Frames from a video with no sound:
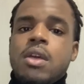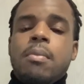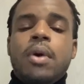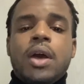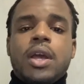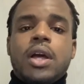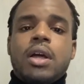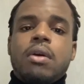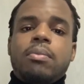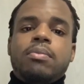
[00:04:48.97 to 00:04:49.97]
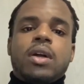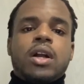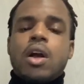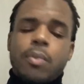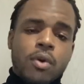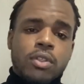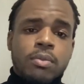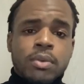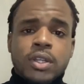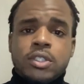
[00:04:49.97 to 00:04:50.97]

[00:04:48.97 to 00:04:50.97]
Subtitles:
but a couple other books.